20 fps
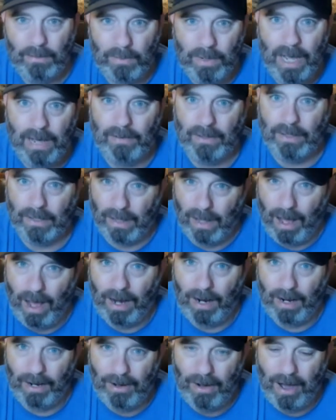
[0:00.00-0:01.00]
we have a
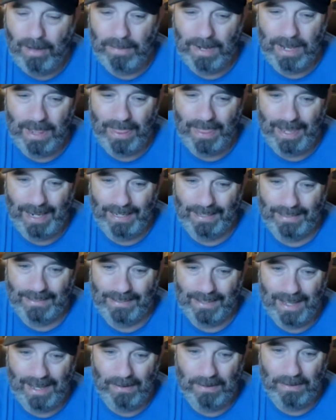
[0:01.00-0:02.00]
lot of common
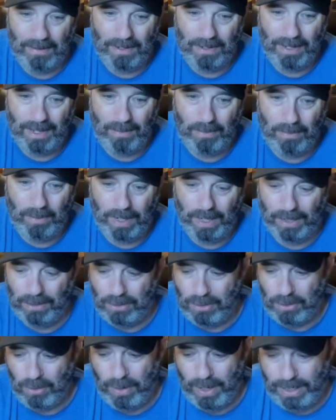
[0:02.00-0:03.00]
things that we
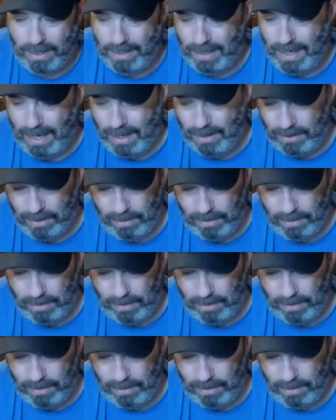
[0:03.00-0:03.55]
enjoy together